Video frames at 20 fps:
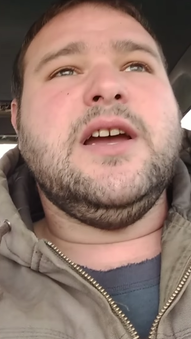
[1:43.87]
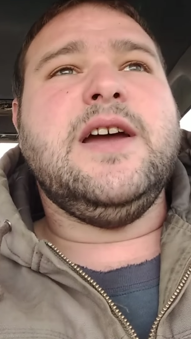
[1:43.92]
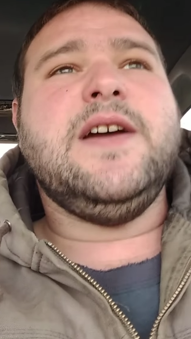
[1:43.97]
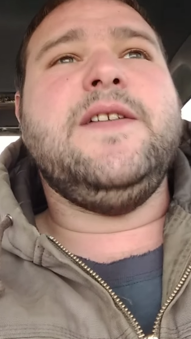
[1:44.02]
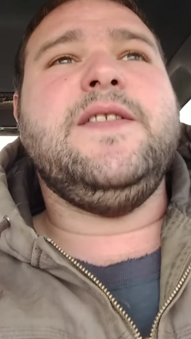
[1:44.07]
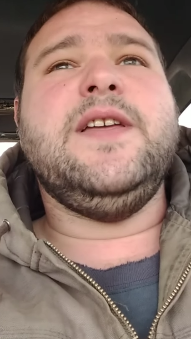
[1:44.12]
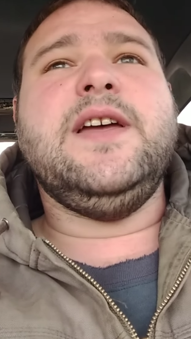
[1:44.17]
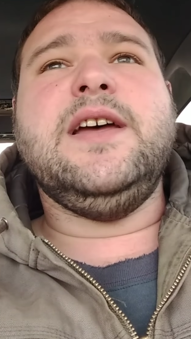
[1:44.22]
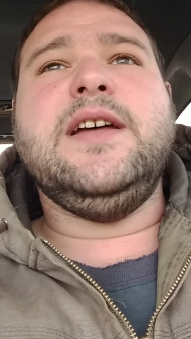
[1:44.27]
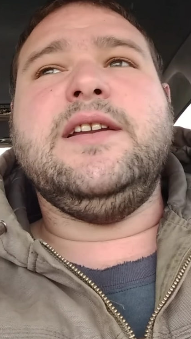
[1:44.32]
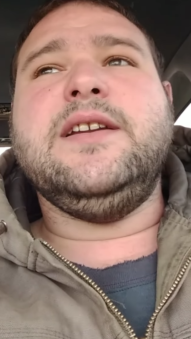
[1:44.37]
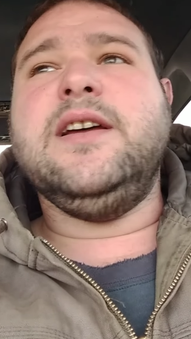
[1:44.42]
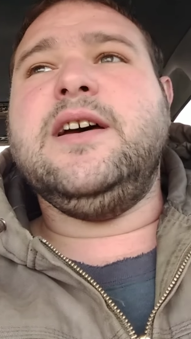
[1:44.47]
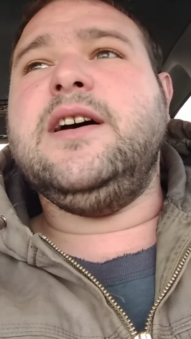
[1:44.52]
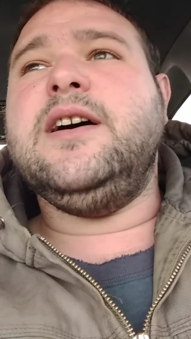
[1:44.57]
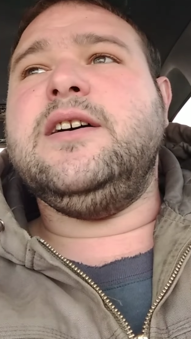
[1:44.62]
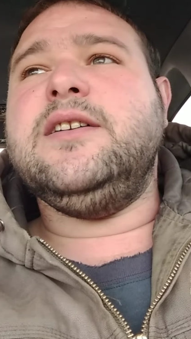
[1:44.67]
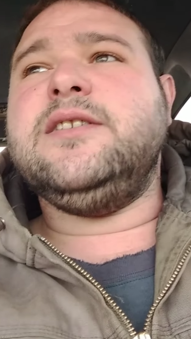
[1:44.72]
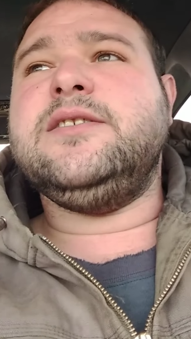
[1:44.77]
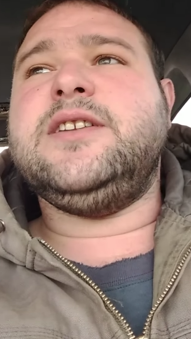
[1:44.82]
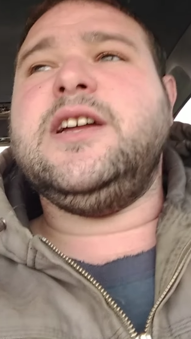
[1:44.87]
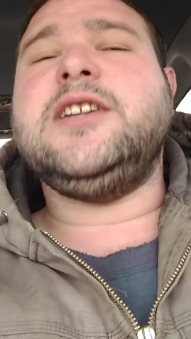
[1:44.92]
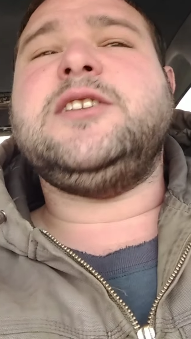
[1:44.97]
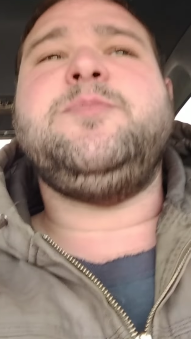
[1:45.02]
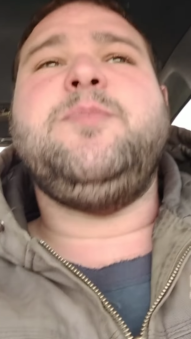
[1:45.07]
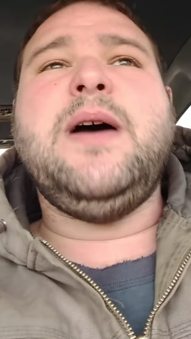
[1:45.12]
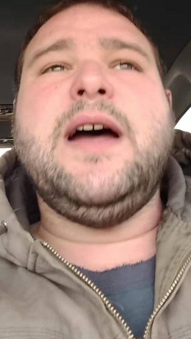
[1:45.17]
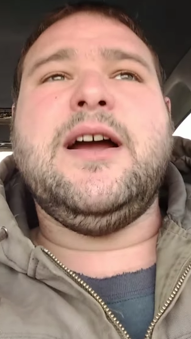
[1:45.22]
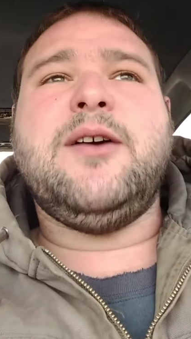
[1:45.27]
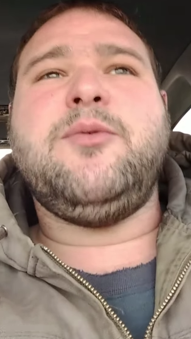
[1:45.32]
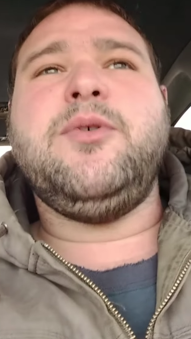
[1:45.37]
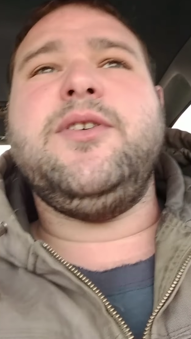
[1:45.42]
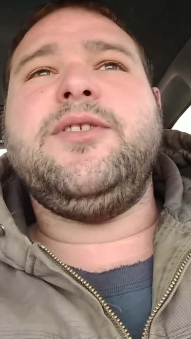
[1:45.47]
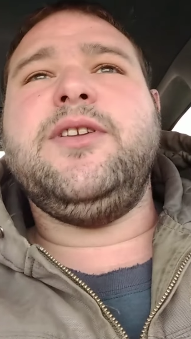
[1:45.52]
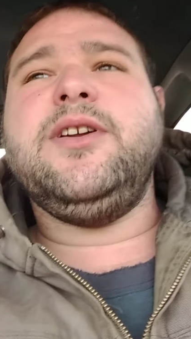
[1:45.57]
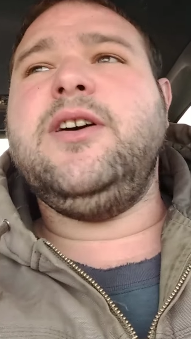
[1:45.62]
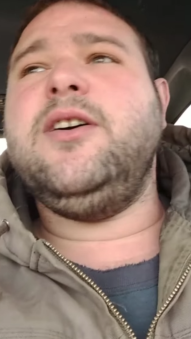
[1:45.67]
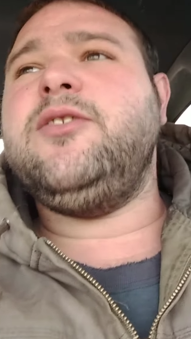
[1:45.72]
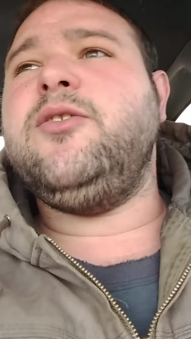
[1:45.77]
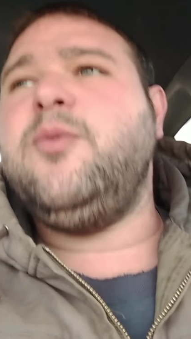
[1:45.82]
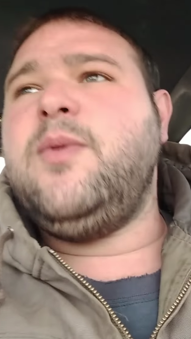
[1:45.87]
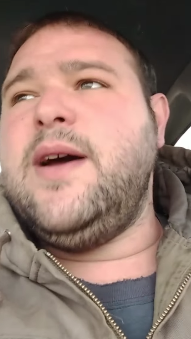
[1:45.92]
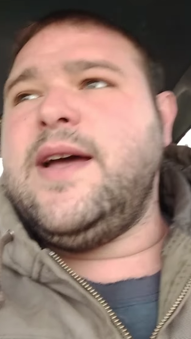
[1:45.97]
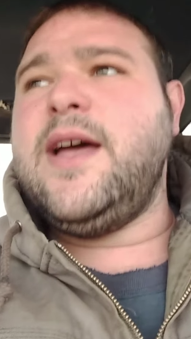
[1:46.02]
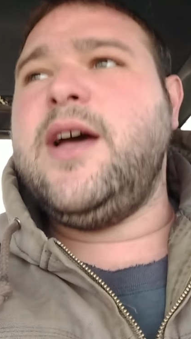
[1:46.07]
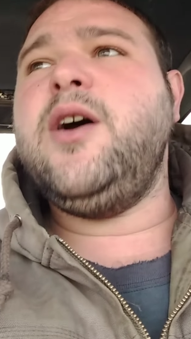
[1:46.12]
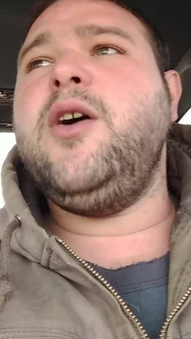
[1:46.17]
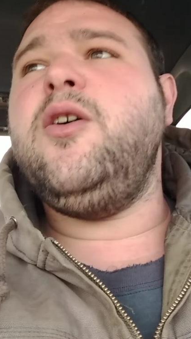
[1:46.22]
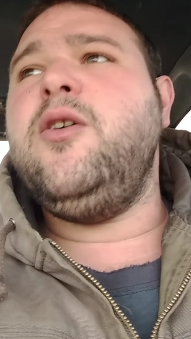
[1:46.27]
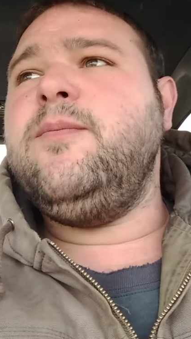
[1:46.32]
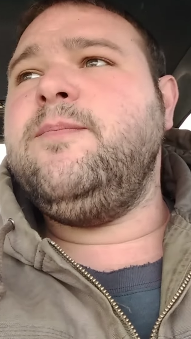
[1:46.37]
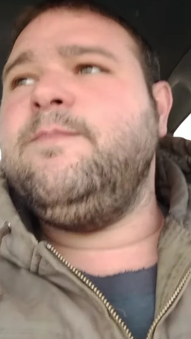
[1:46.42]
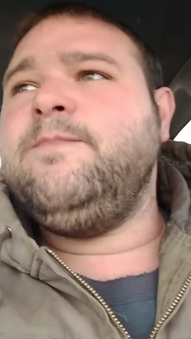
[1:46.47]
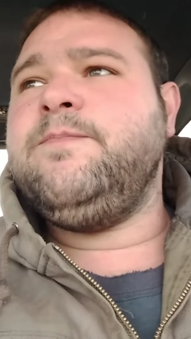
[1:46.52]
and then I'll touch back with you on the way home.